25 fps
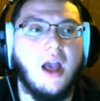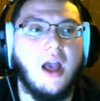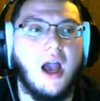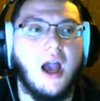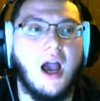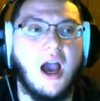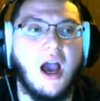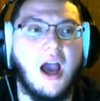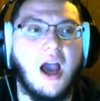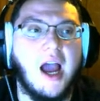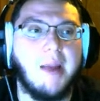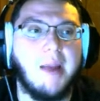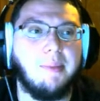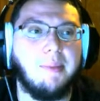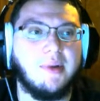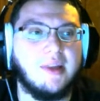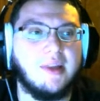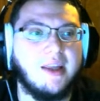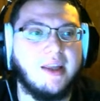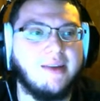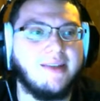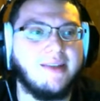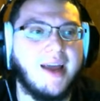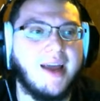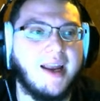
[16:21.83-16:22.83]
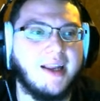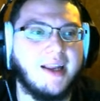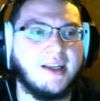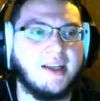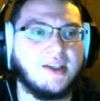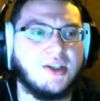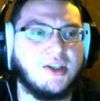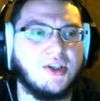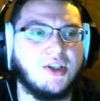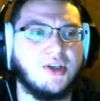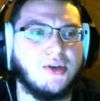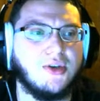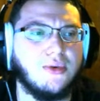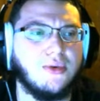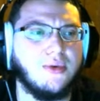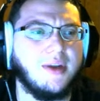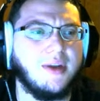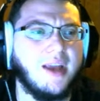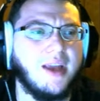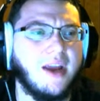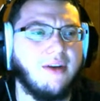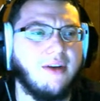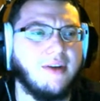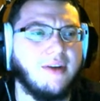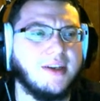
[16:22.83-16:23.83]
I believe that is to
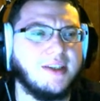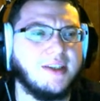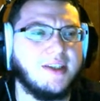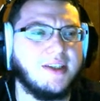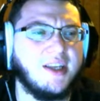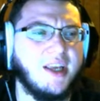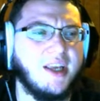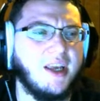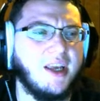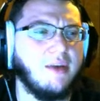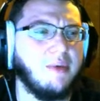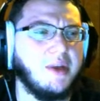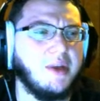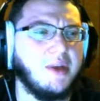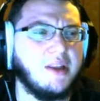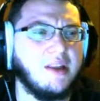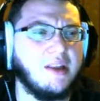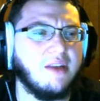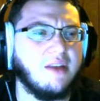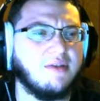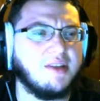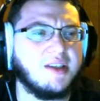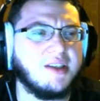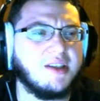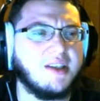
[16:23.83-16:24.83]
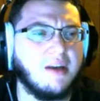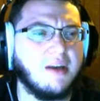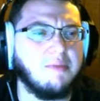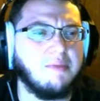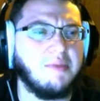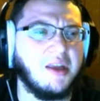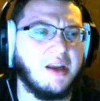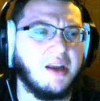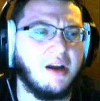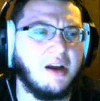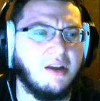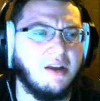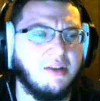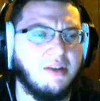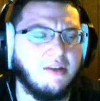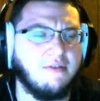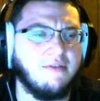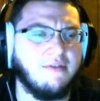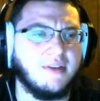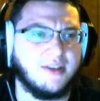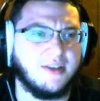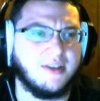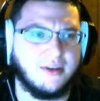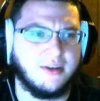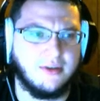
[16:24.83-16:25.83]
guarantee we live something on the
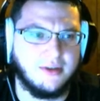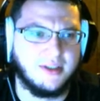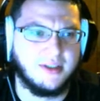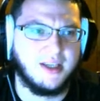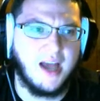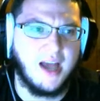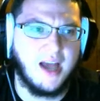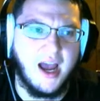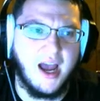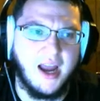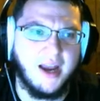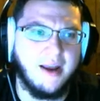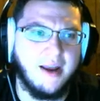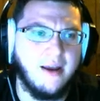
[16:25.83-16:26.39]
physical side.